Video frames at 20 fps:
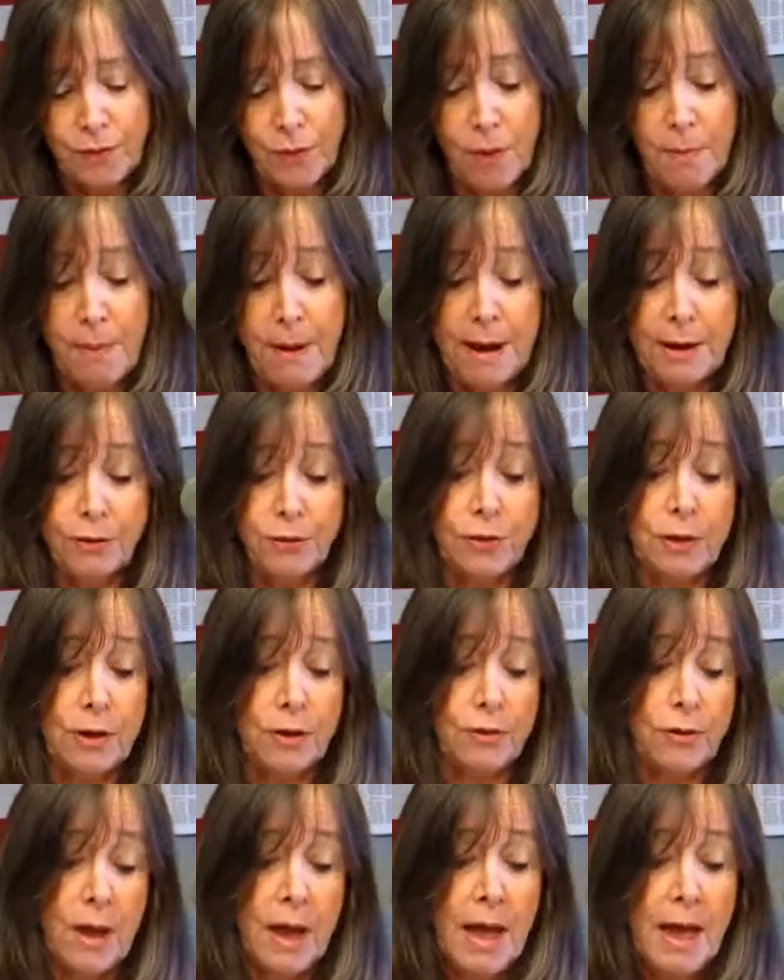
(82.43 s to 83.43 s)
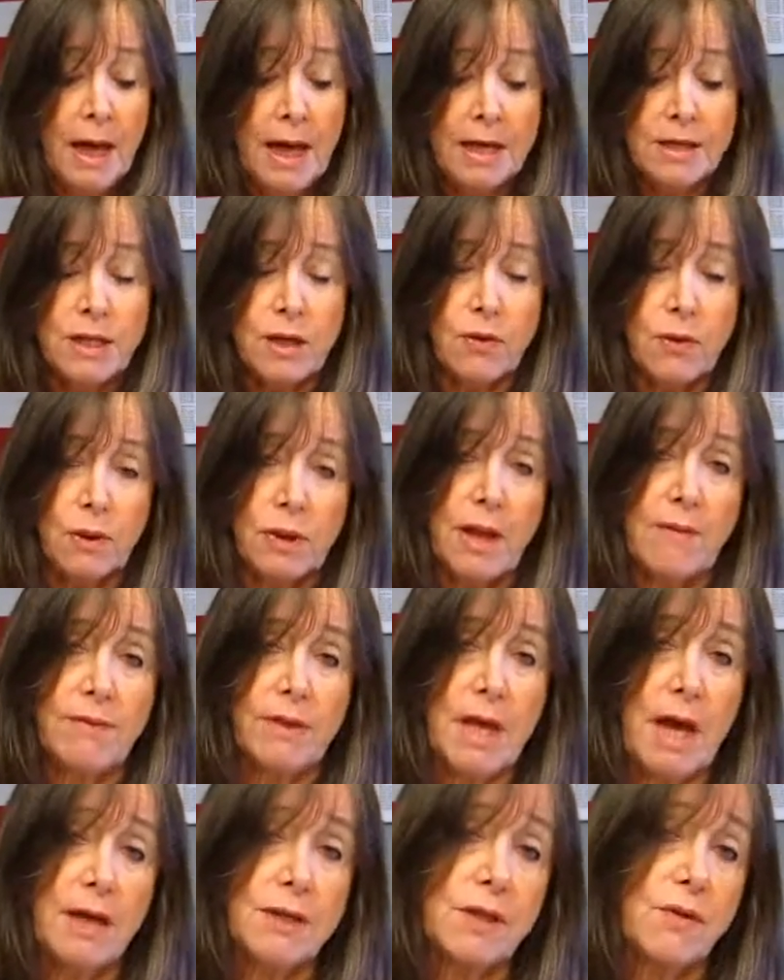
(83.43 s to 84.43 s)
For Pisces, it's in their
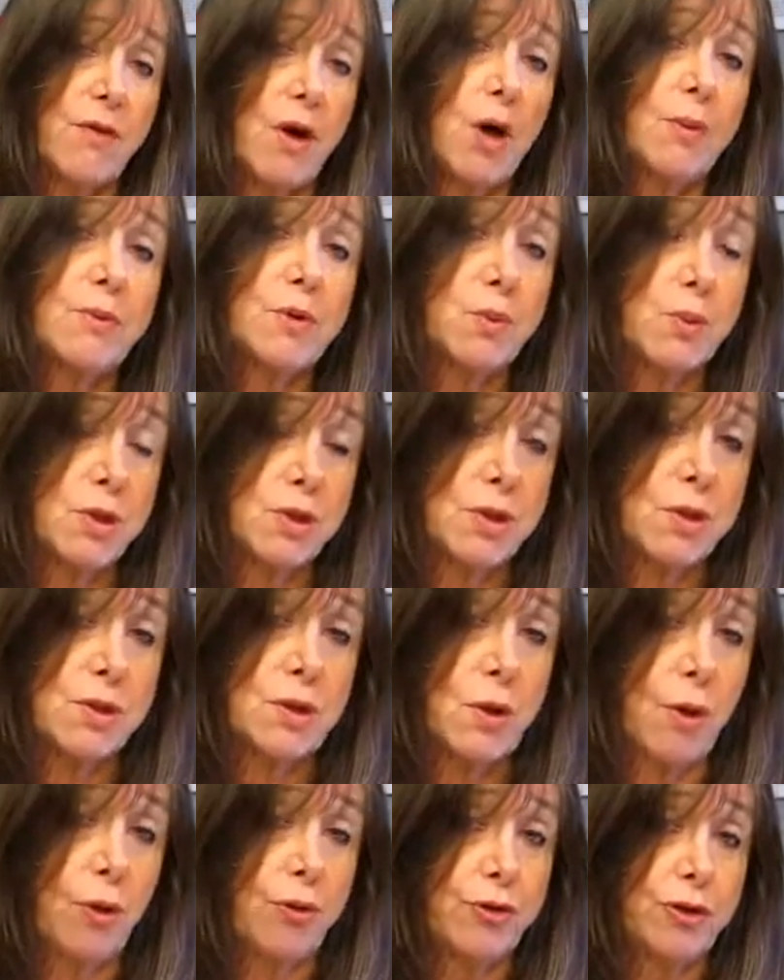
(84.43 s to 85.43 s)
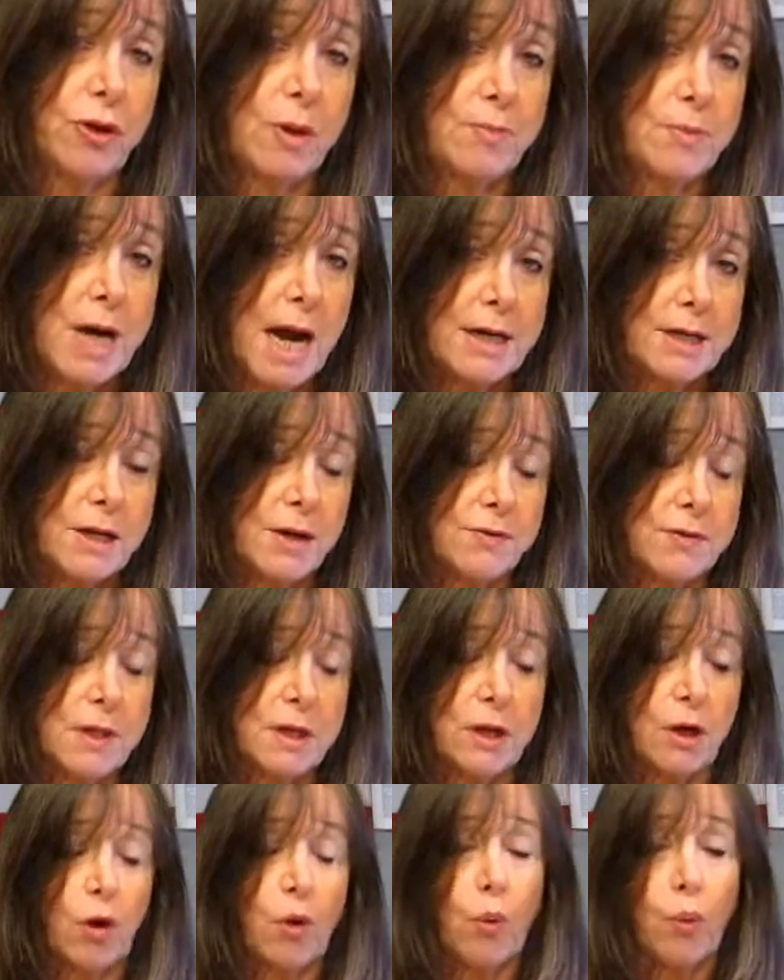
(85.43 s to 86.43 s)
11th house of hopes, wishes, goals, and objectives,
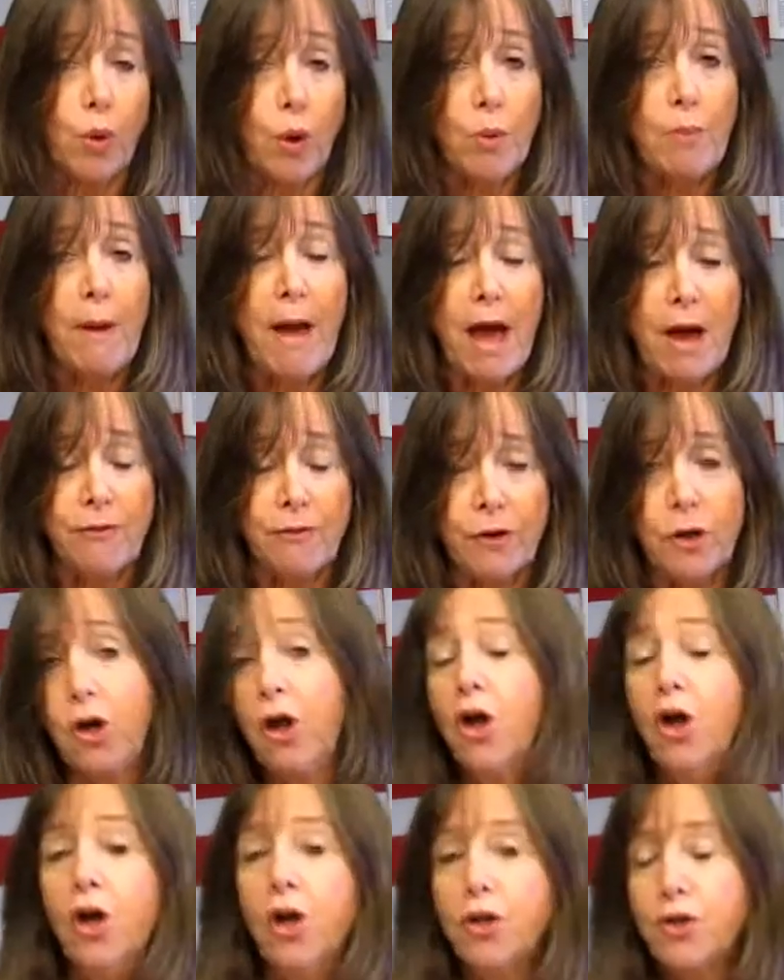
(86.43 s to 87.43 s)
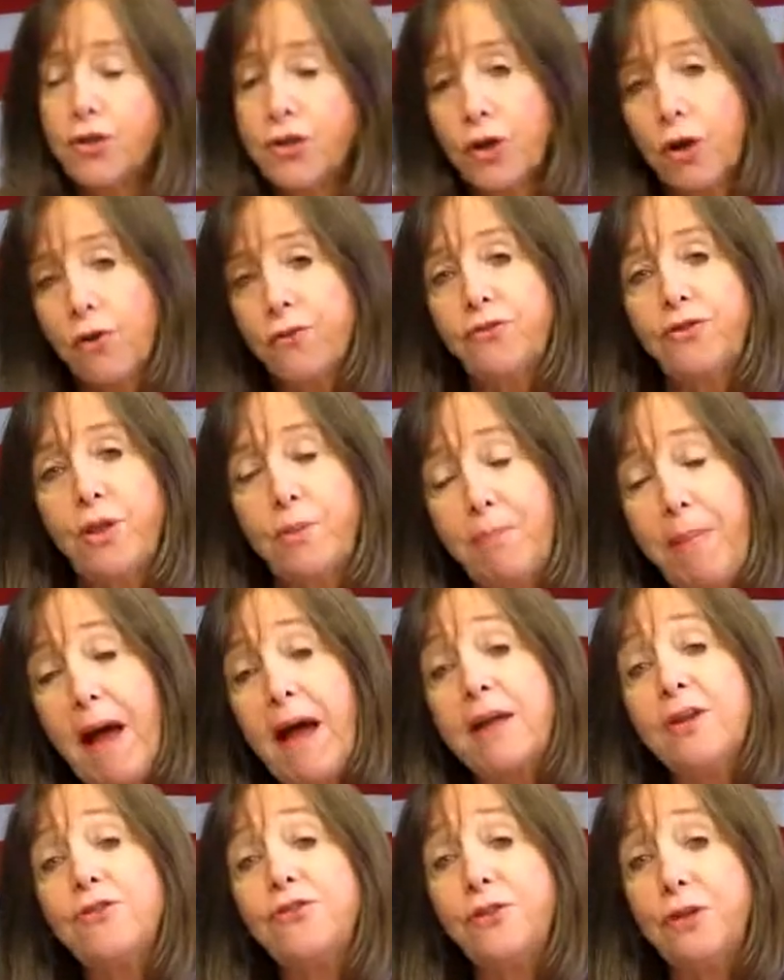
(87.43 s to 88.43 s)
and a group effort serves the
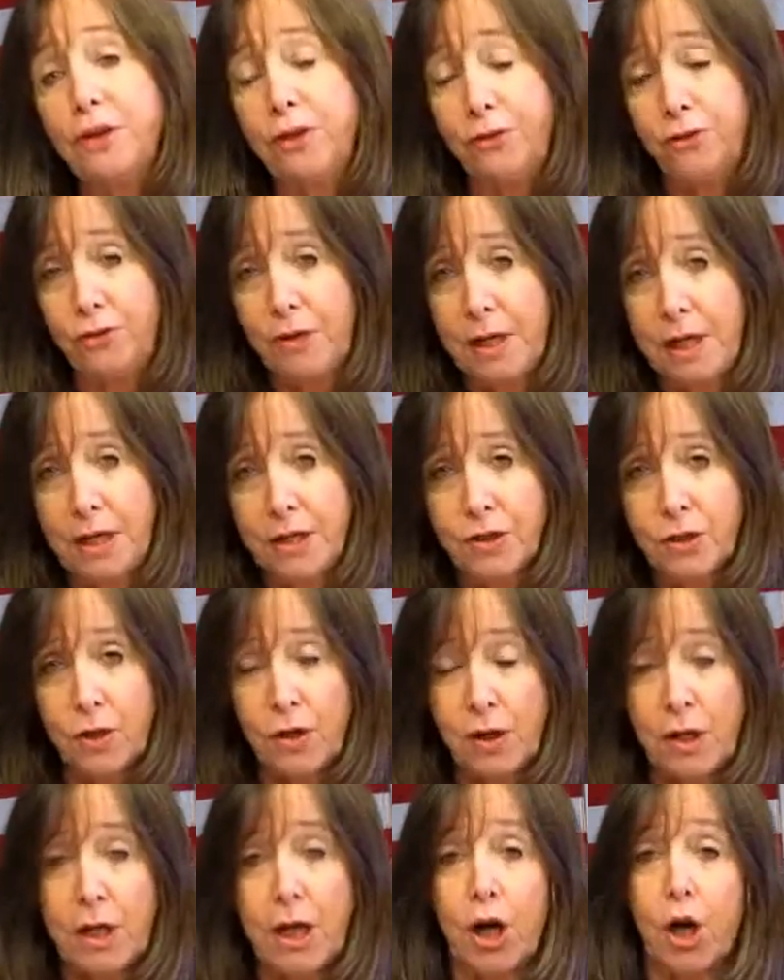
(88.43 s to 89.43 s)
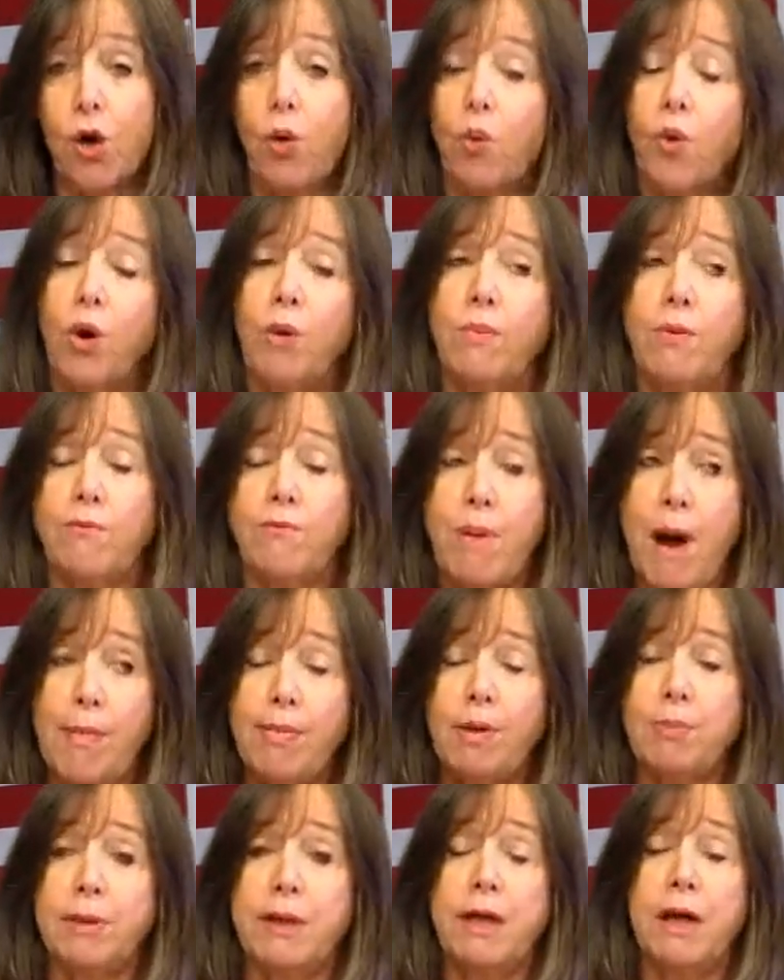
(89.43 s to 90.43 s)
Pisces need. So you can get a group of
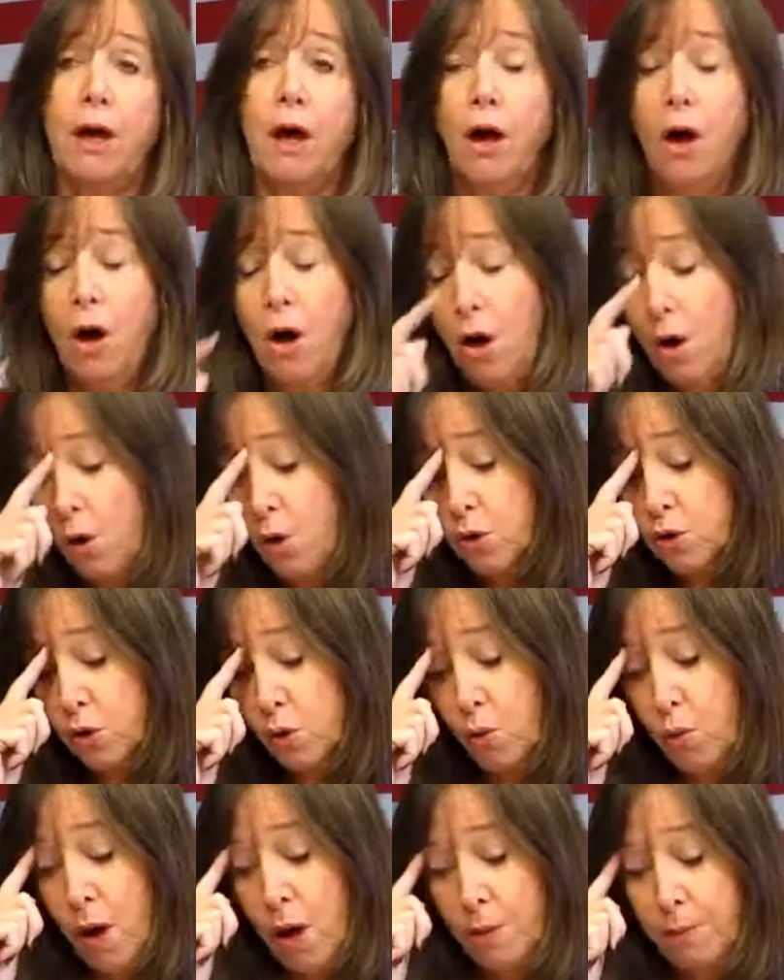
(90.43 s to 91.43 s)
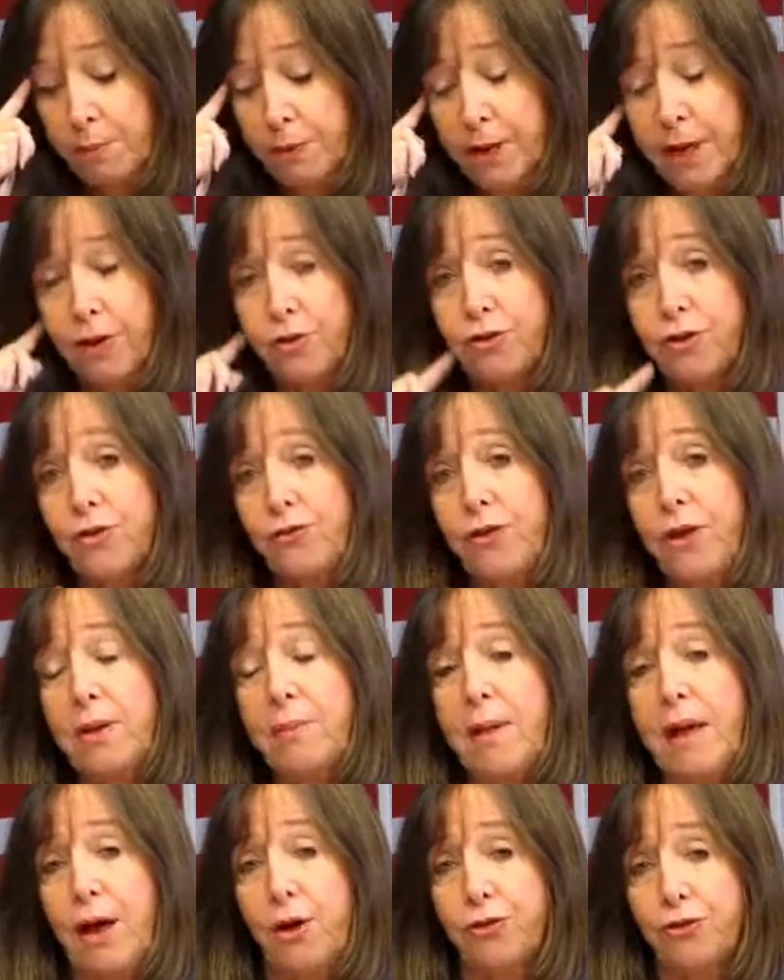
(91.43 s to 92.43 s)
probably older, well-placed
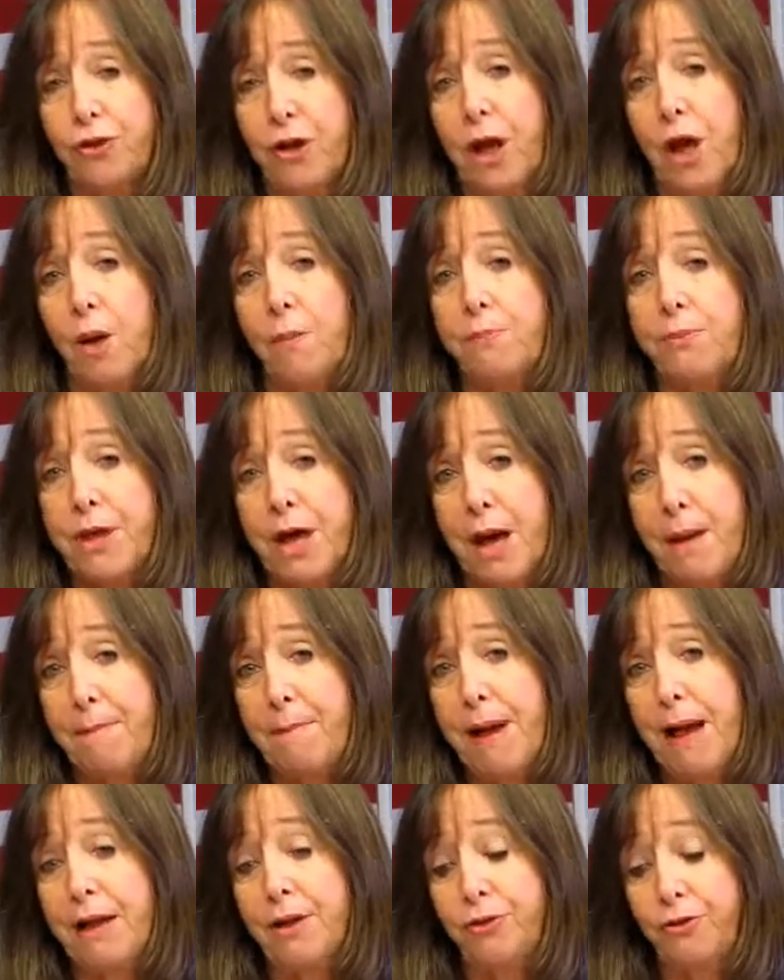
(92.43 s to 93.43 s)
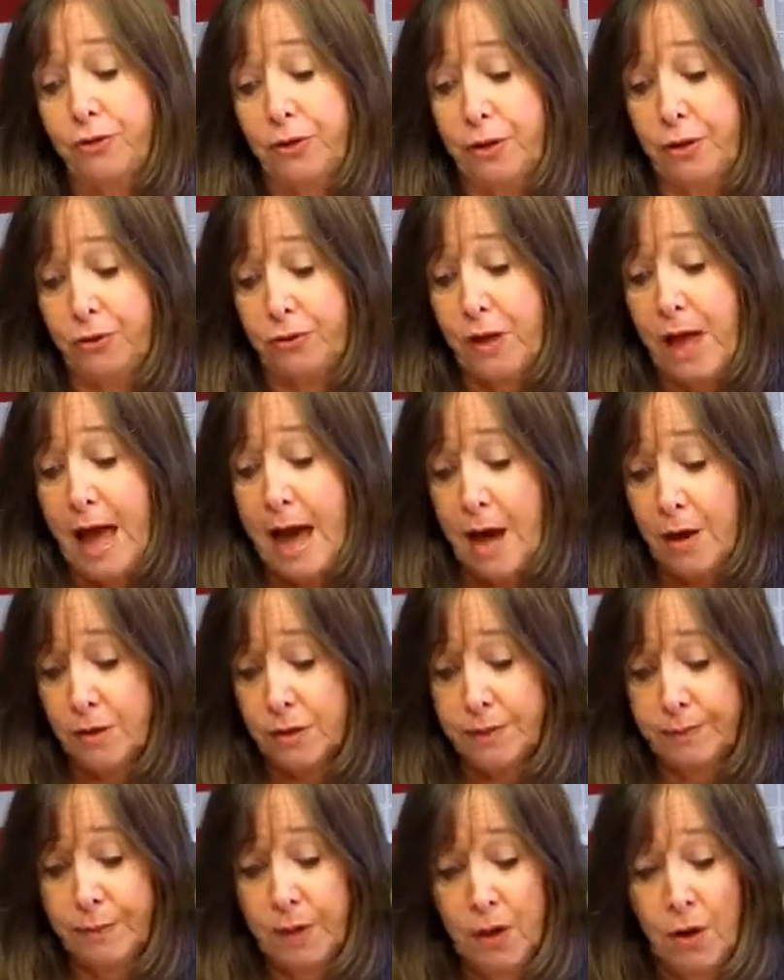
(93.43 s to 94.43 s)
females to help the Pisces out.